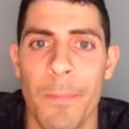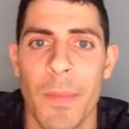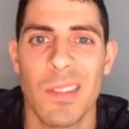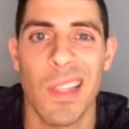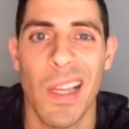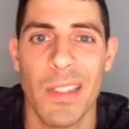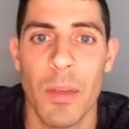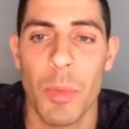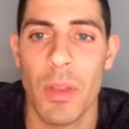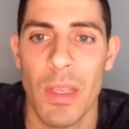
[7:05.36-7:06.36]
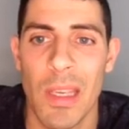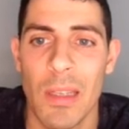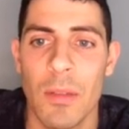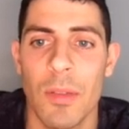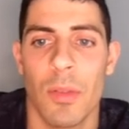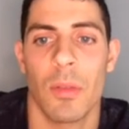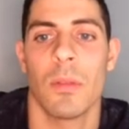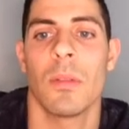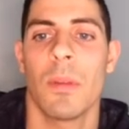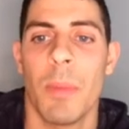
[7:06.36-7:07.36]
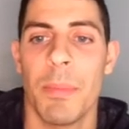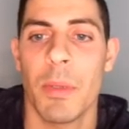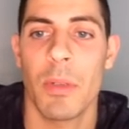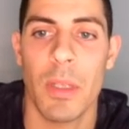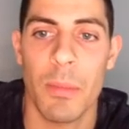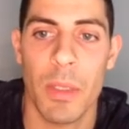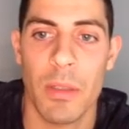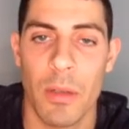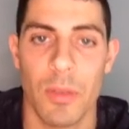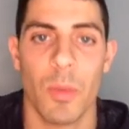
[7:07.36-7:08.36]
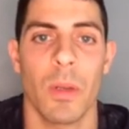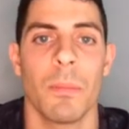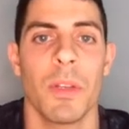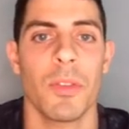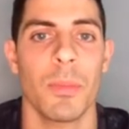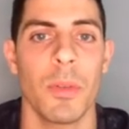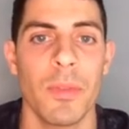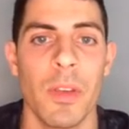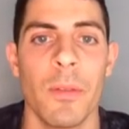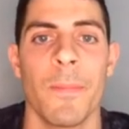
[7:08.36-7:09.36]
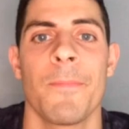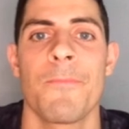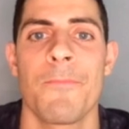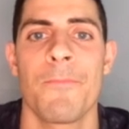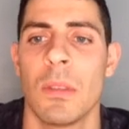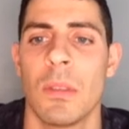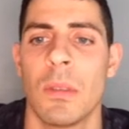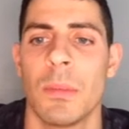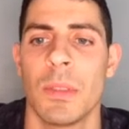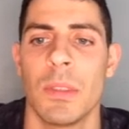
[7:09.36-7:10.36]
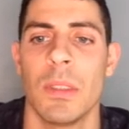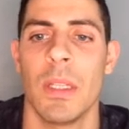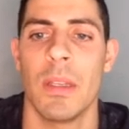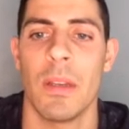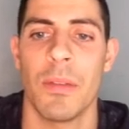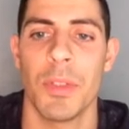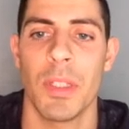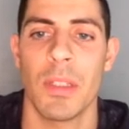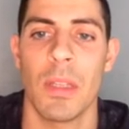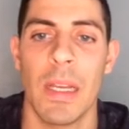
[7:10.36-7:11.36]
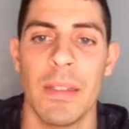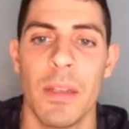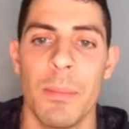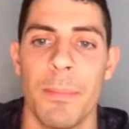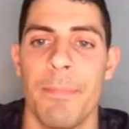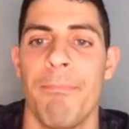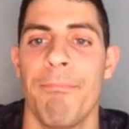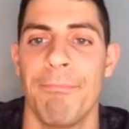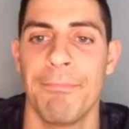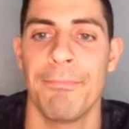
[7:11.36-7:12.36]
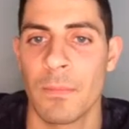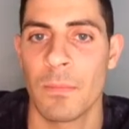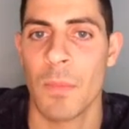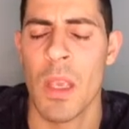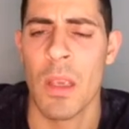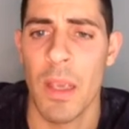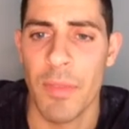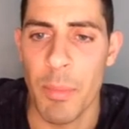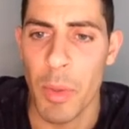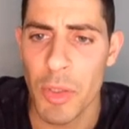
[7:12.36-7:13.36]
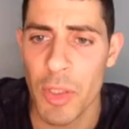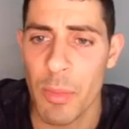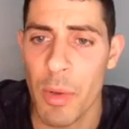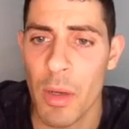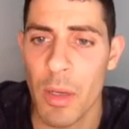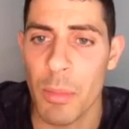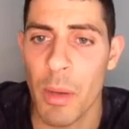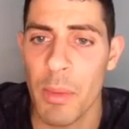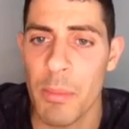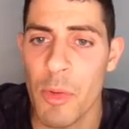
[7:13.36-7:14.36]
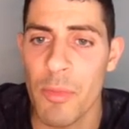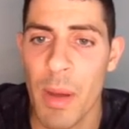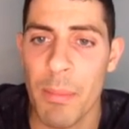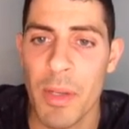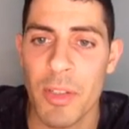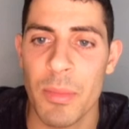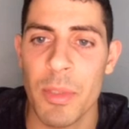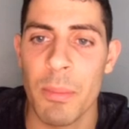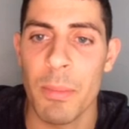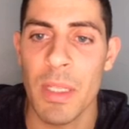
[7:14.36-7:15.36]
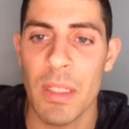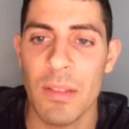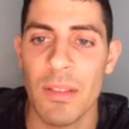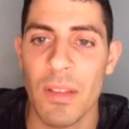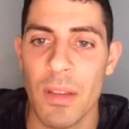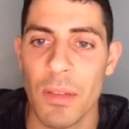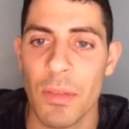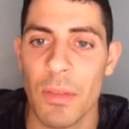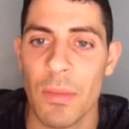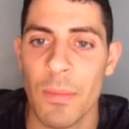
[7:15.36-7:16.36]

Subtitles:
It's lined up with the king, so I might be able to get my dark square bishop over there. Getting everything lined up. If they push their pawn, I'll probably move my bishop to b6